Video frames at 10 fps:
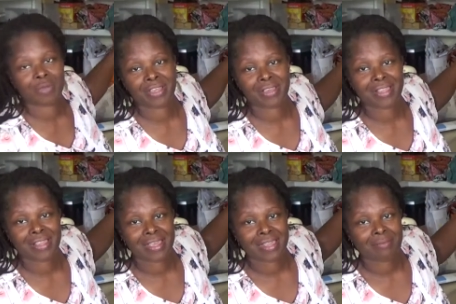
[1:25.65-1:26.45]
whether you can
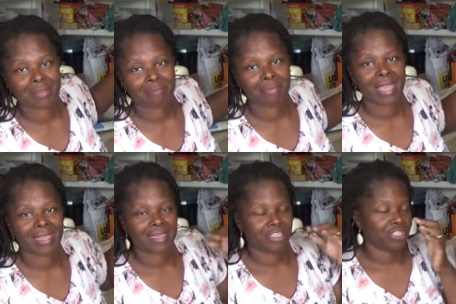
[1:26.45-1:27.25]
see some of the
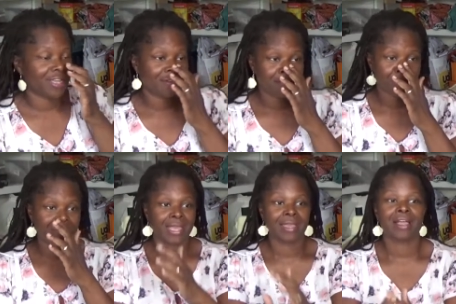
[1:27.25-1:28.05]
back shelves
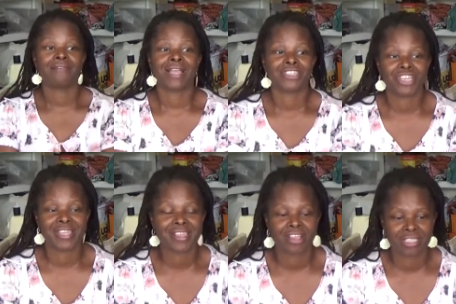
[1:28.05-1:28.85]
where I've actually
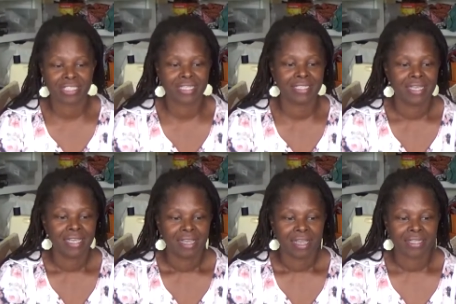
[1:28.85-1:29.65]
started.
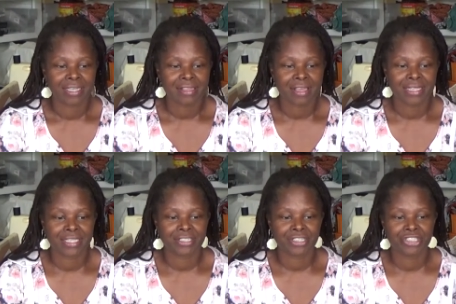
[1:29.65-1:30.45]
I
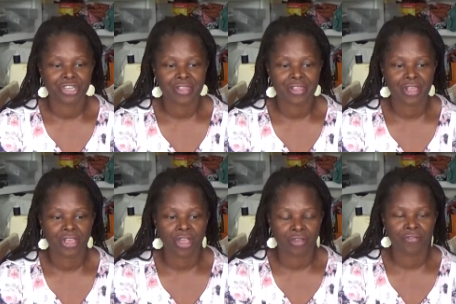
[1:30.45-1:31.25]
decided to just
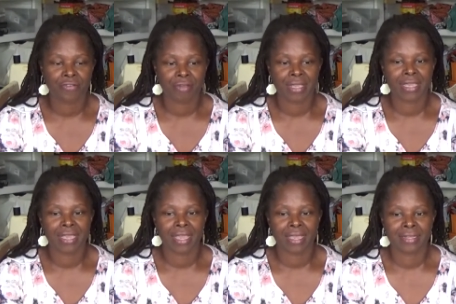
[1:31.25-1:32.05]
go for it,
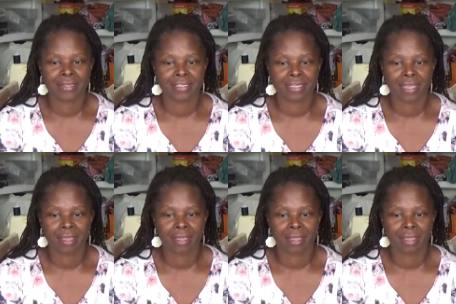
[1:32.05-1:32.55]
and